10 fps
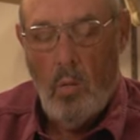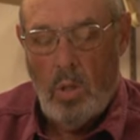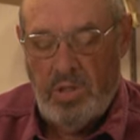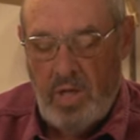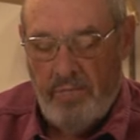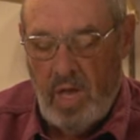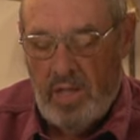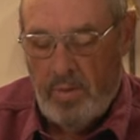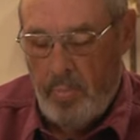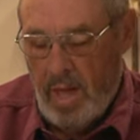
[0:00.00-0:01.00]
Once I've
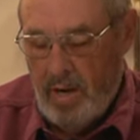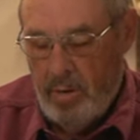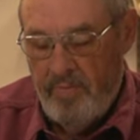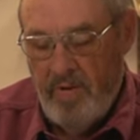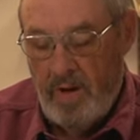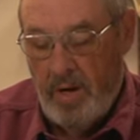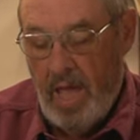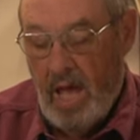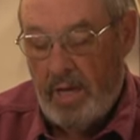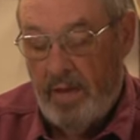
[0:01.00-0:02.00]
got the pattern figured
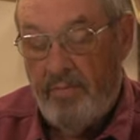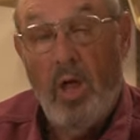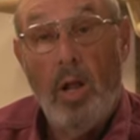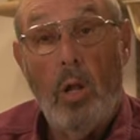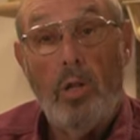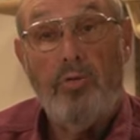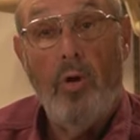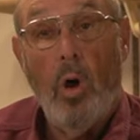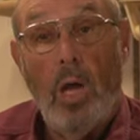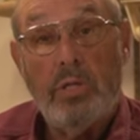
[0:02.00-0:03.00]
out and I've done all the
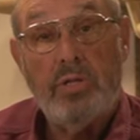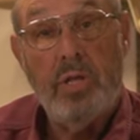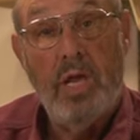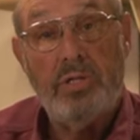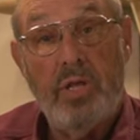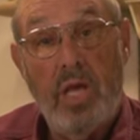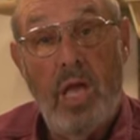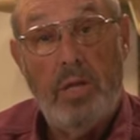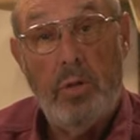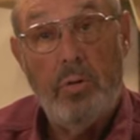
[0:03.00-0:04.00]
drawings, the next thing
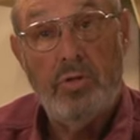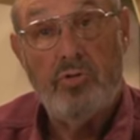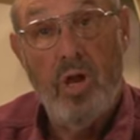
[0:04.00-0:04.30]
I do is